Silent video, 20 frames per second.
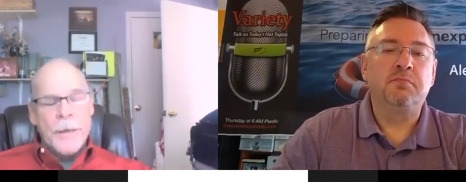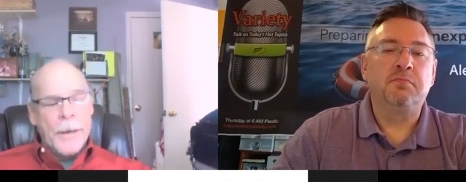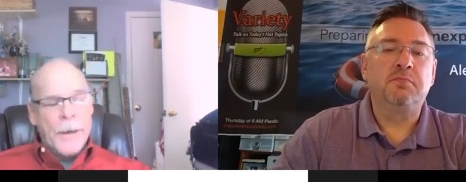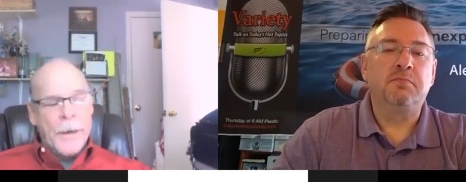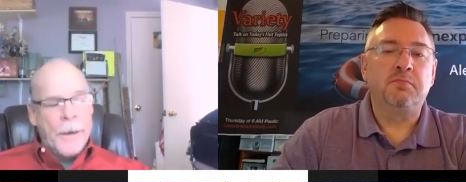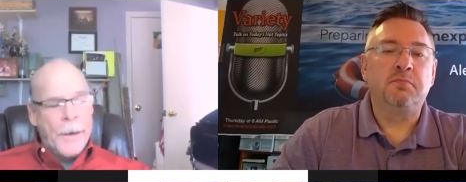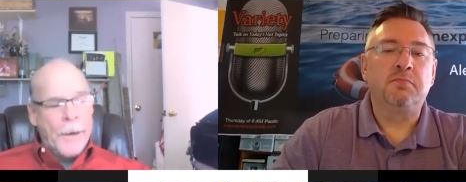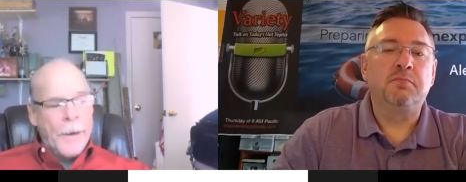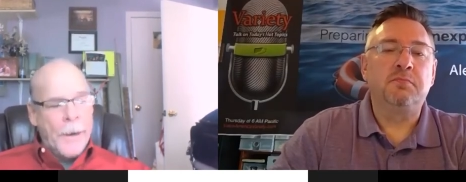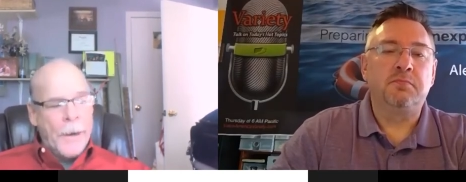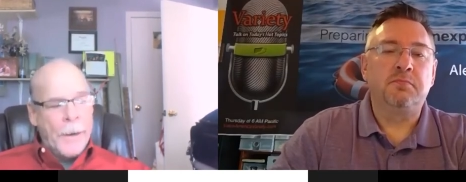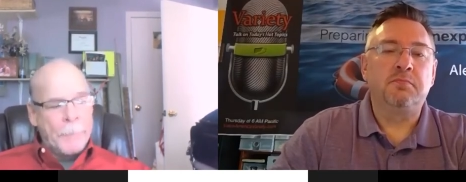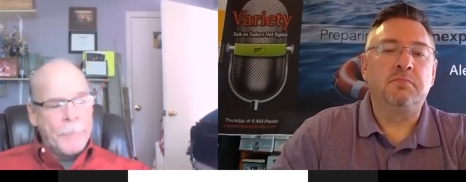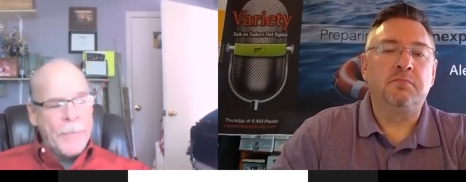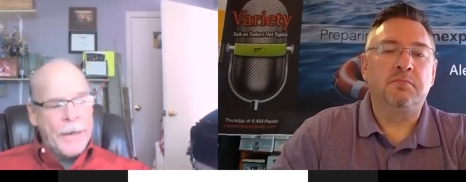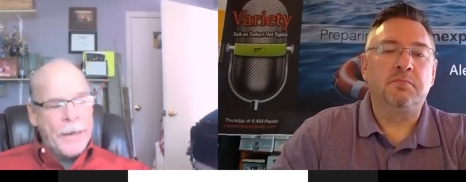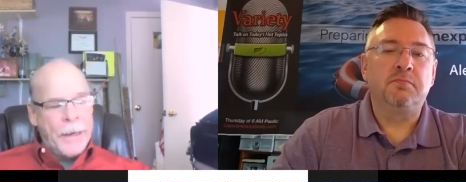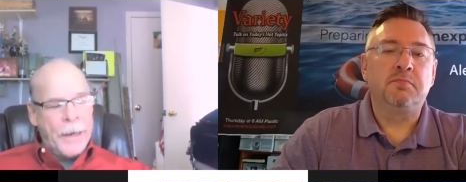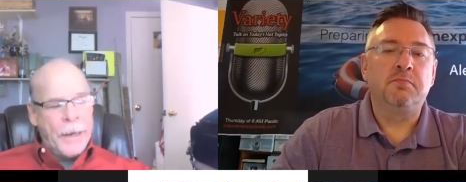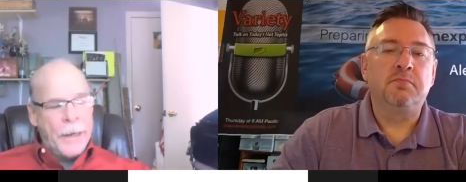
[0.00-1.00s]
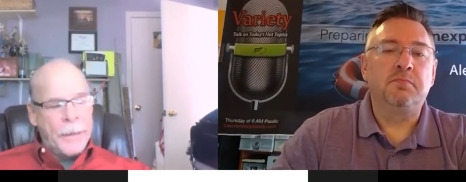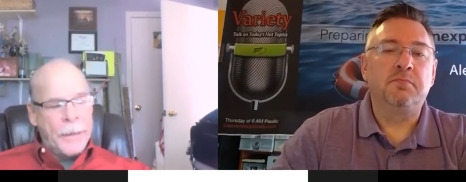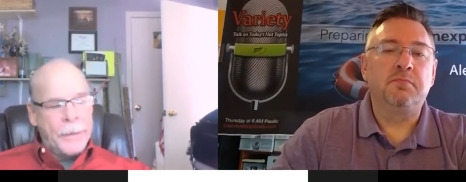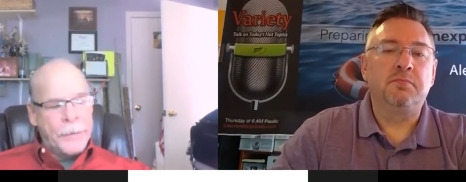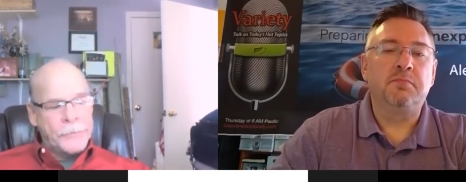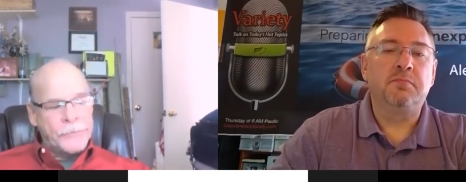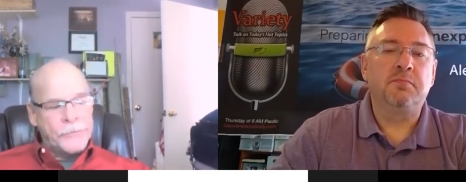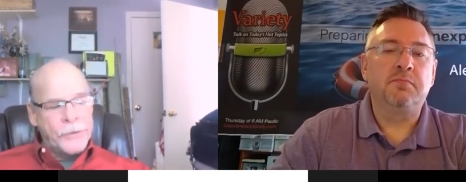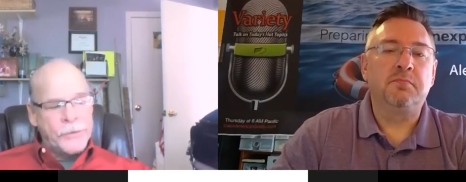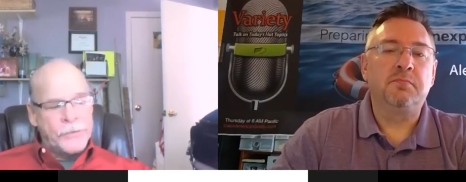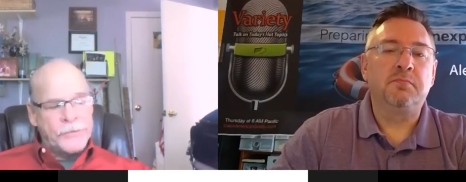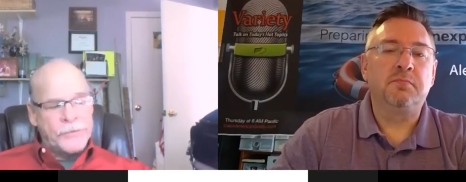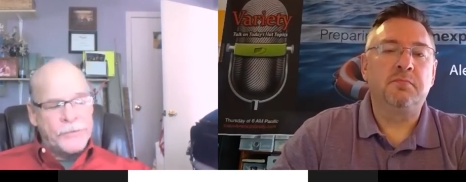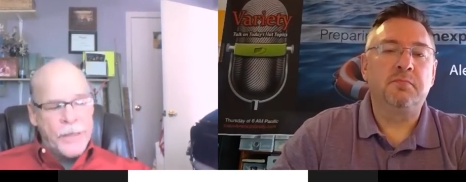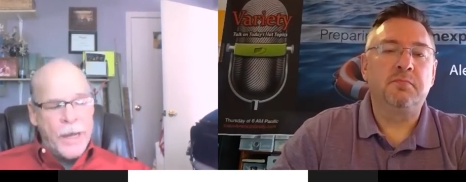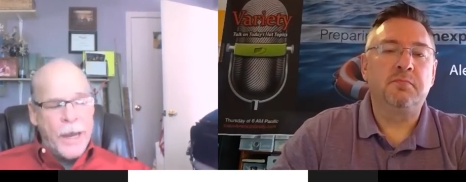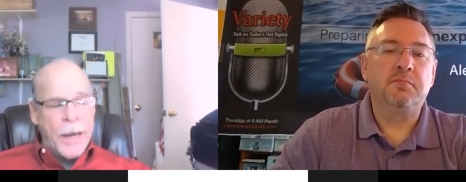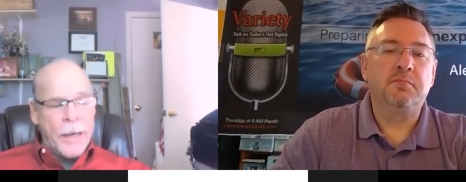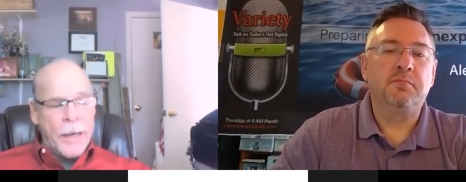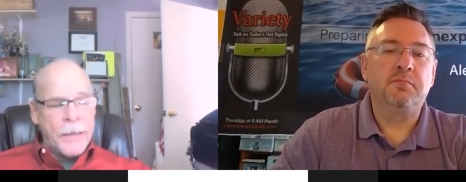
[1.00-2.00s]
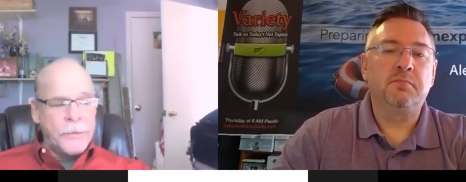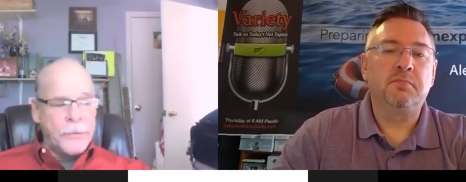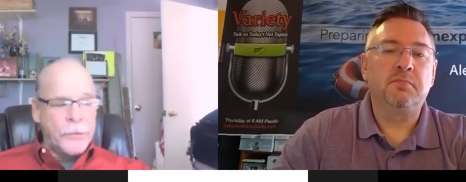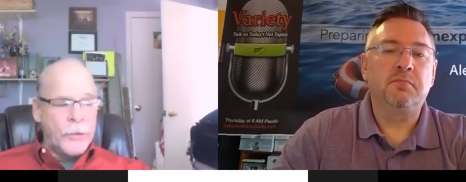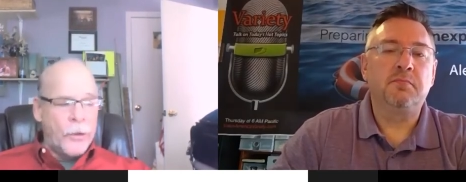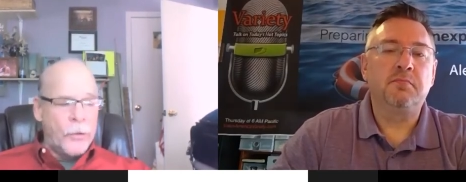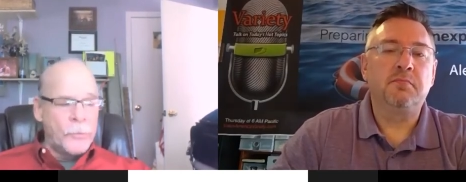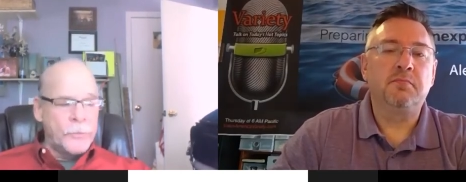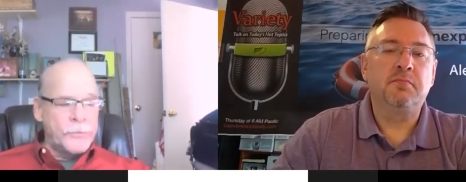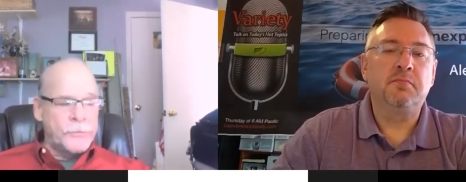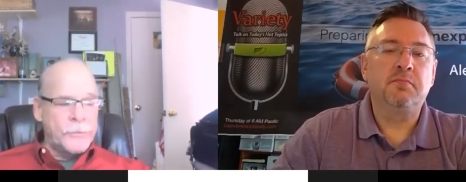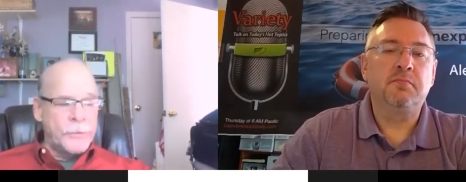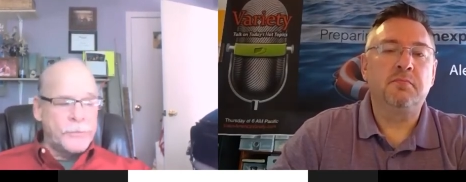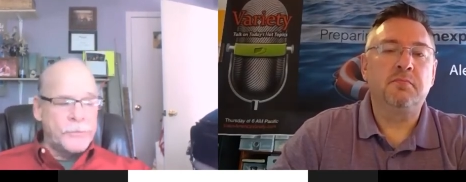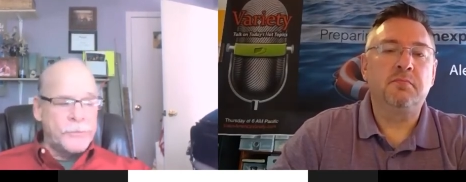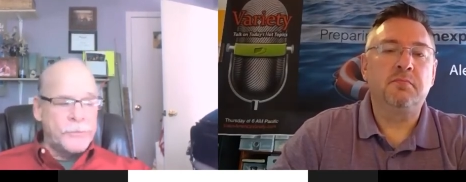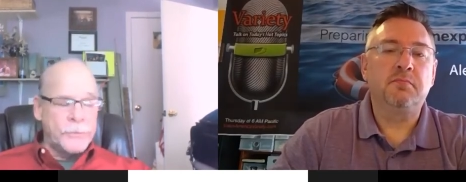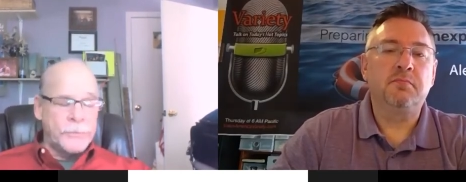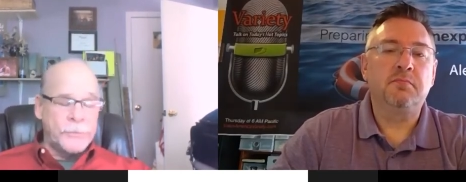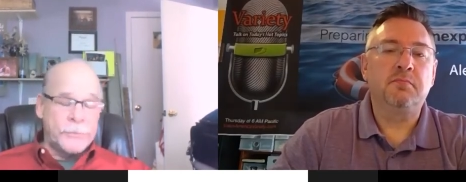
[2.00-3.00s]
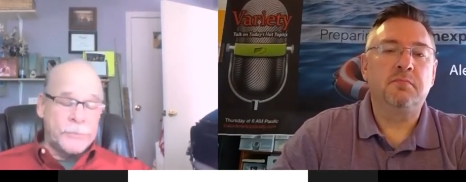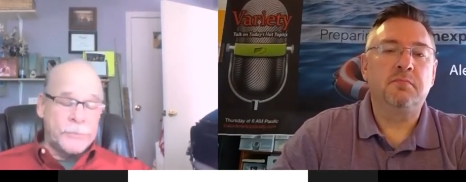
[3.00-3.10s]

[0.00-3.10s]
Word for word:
Speaker 1: um, and it's it's sad, you know. It's it's it's,